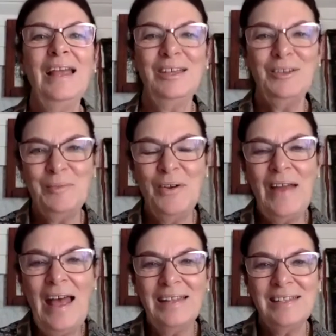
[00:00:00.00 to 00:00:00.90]
Thank you,
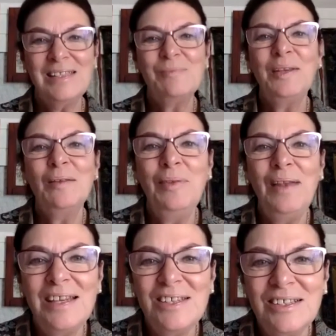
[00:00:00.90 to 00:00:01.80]
Murat. It's been a
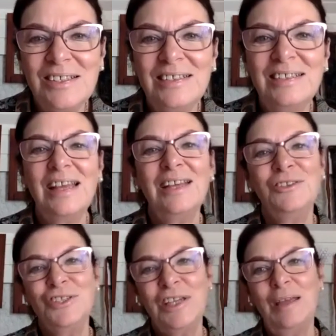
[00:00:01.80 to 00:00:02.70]
pleasure. Thank you,
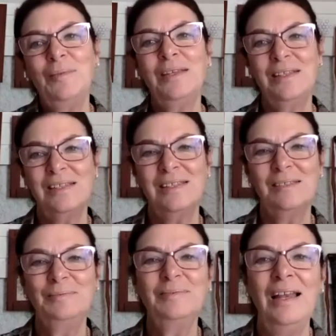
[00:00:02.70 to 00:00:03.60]
Seamus.
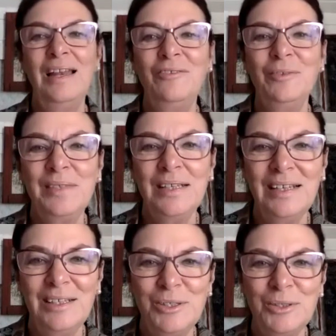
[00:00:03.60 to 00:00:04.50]
I love him
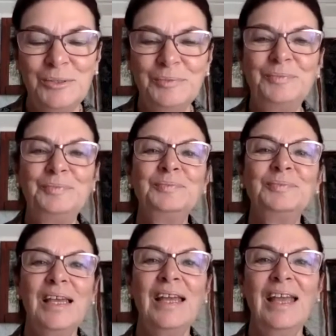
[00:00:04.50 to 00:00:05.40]
dearly too.
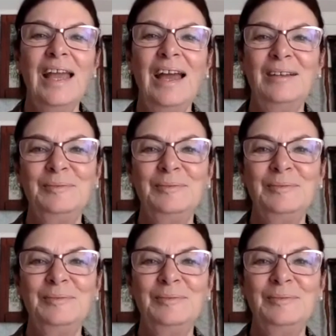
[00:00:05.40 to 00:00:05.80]
Take care.